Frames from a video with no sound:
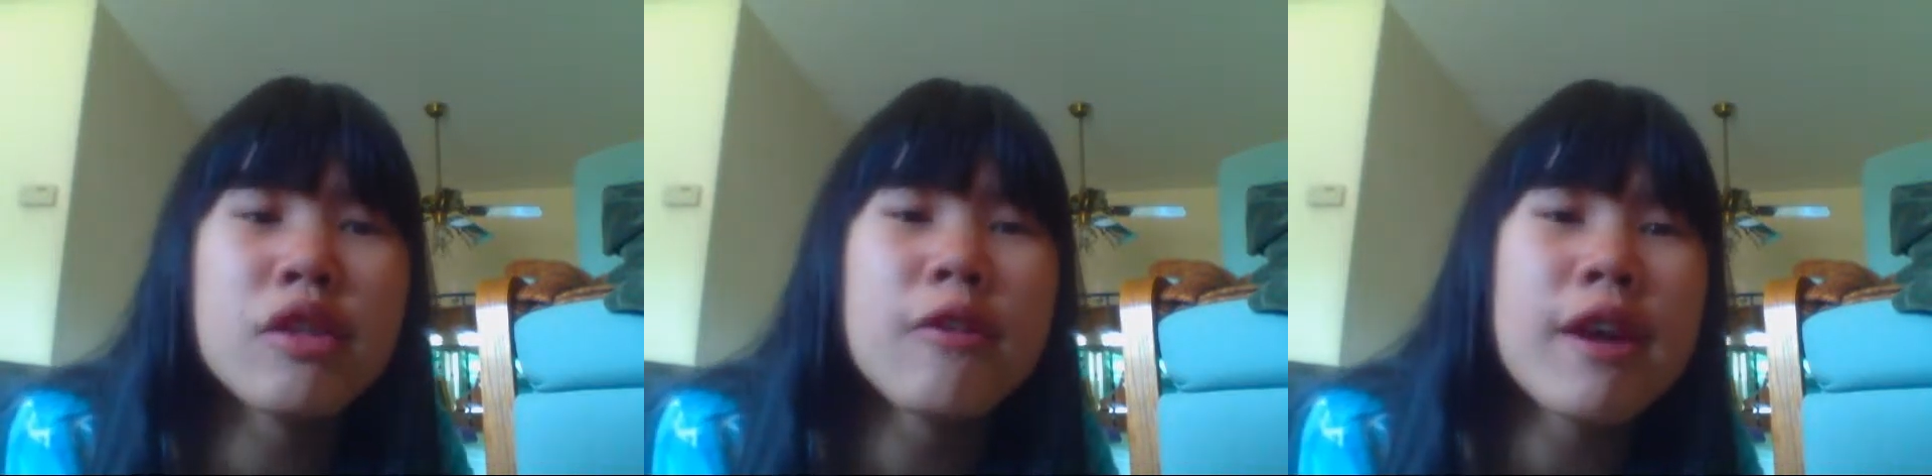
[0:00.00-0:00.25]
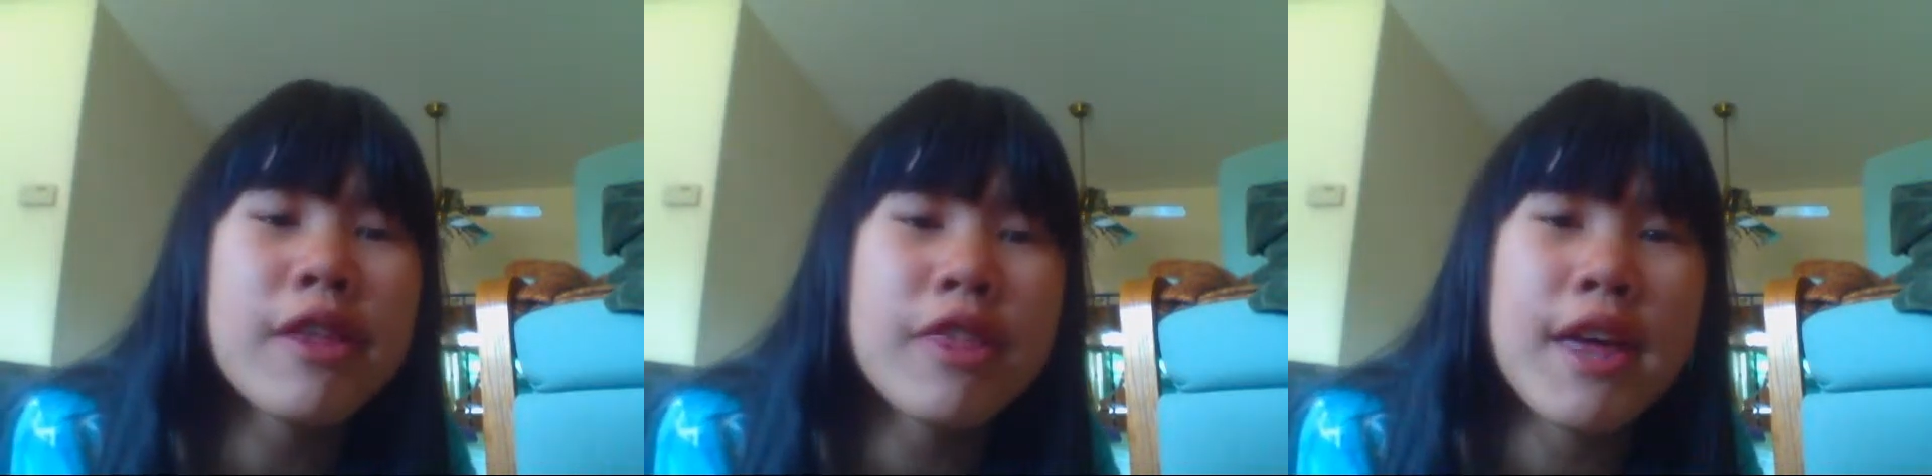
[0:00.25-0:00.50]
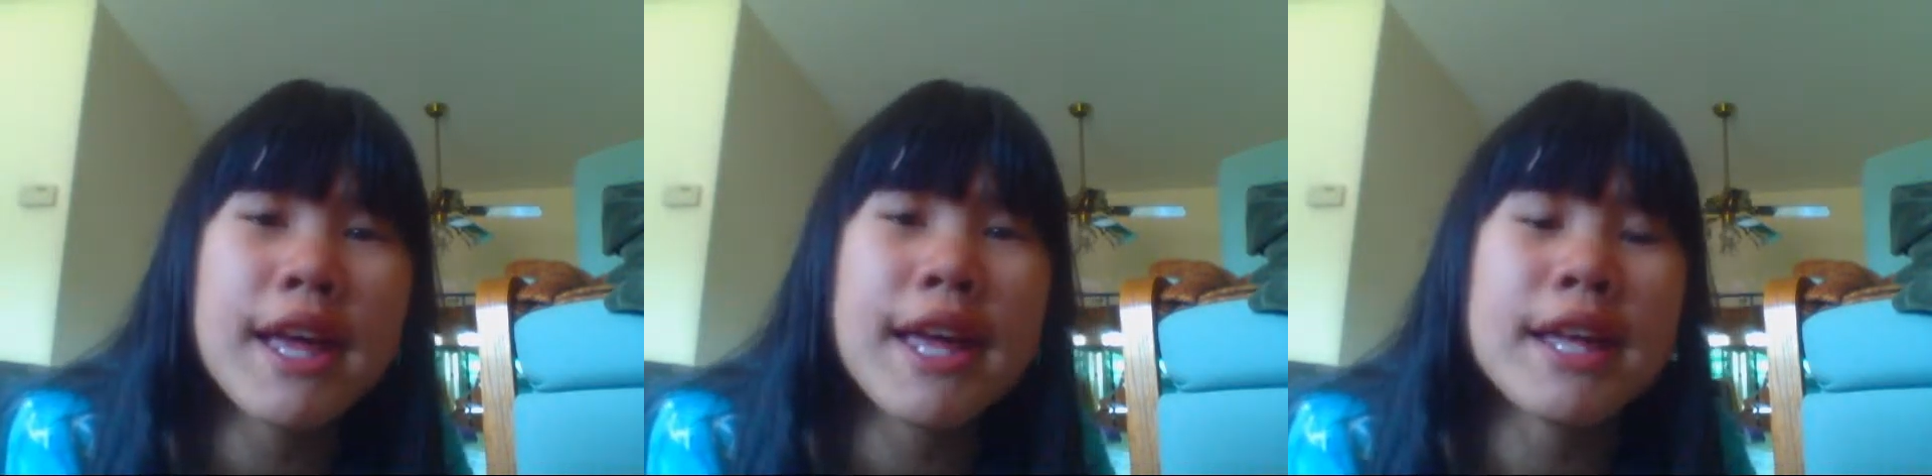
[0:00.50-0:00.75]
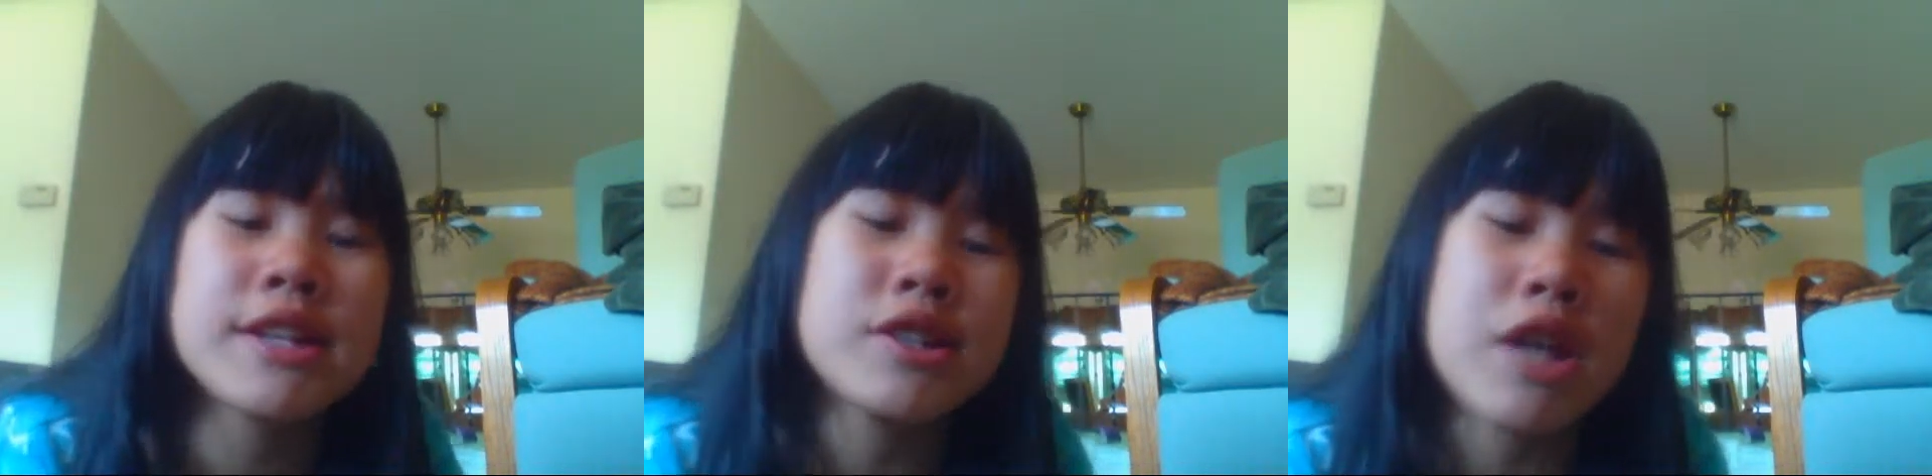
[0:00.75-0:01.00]
the right
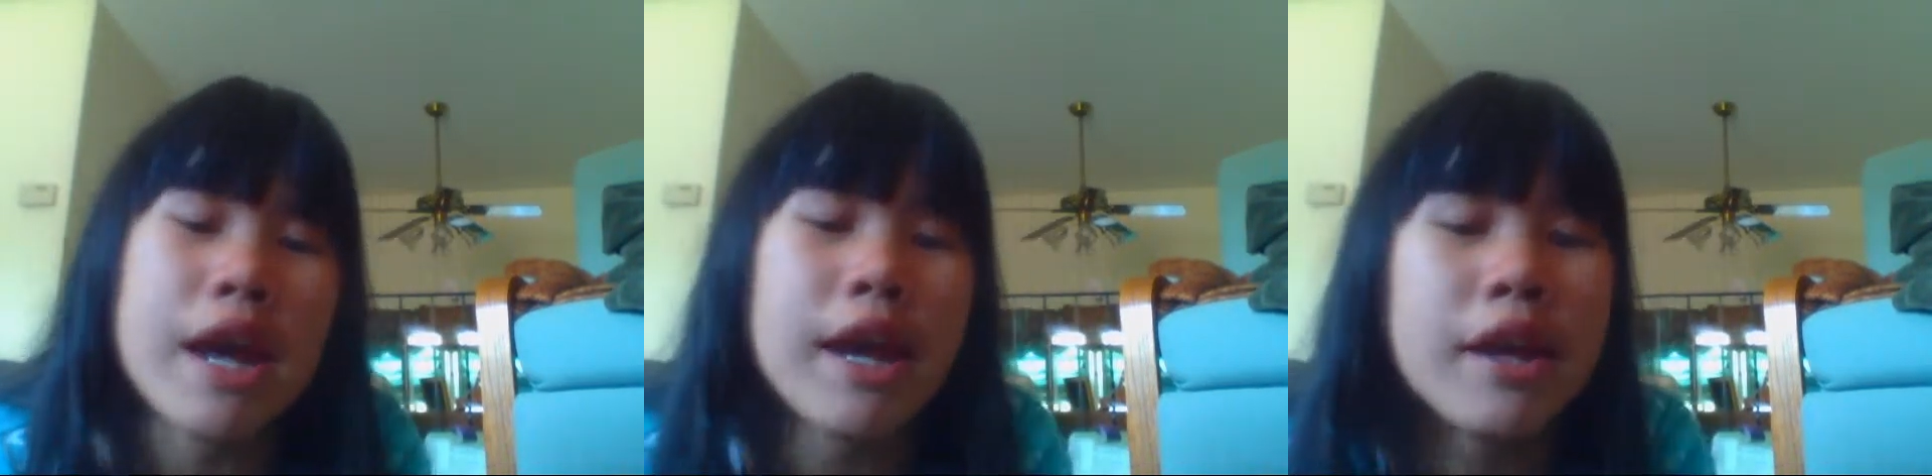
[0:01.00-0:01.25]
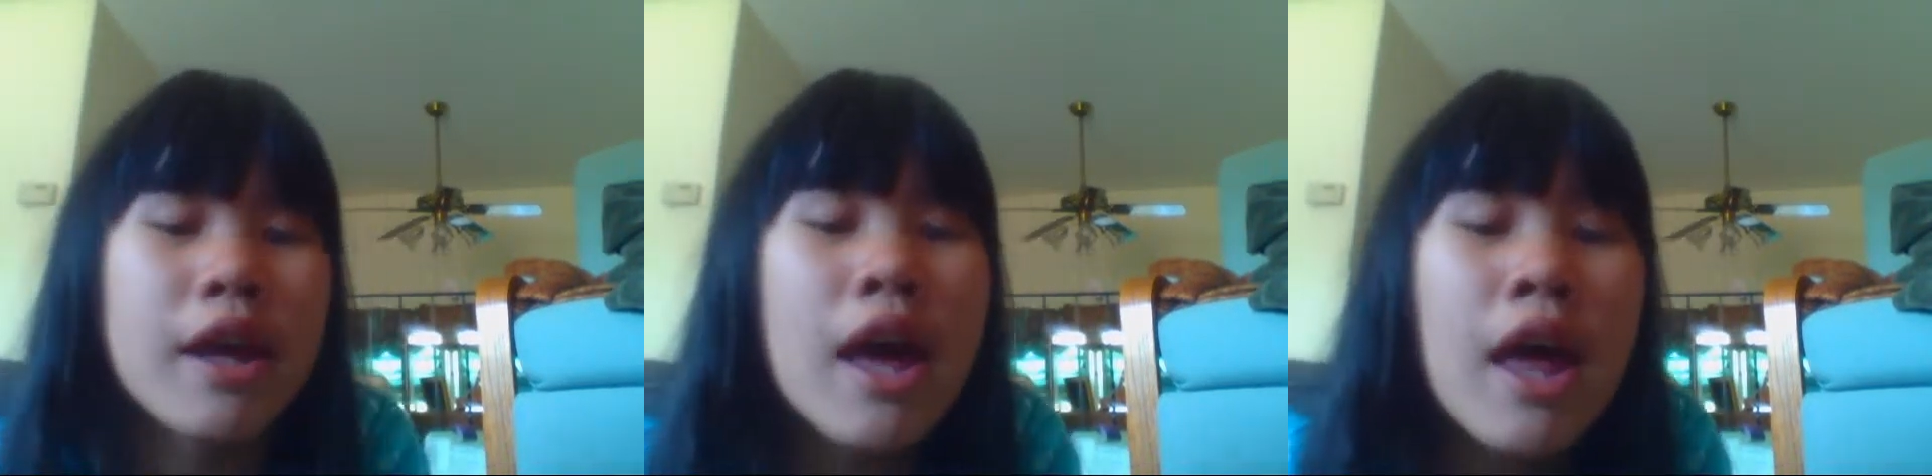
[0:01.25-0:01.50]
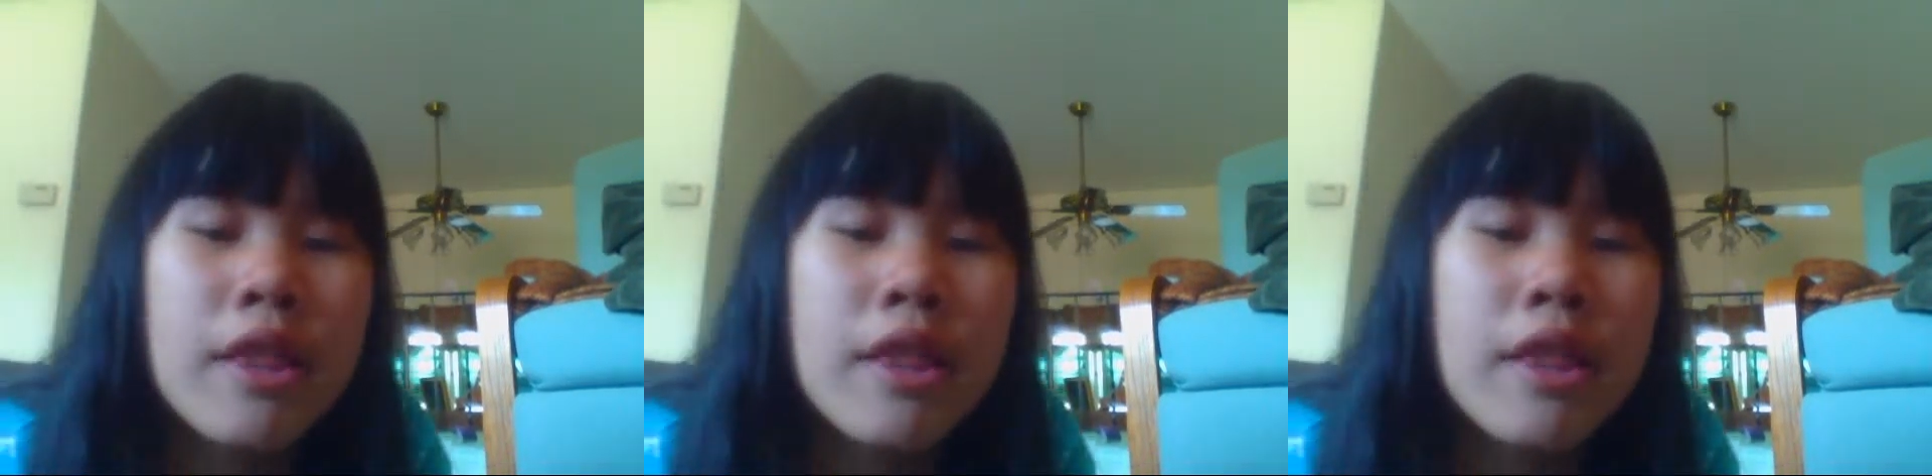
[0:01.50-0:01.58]
thing and shine.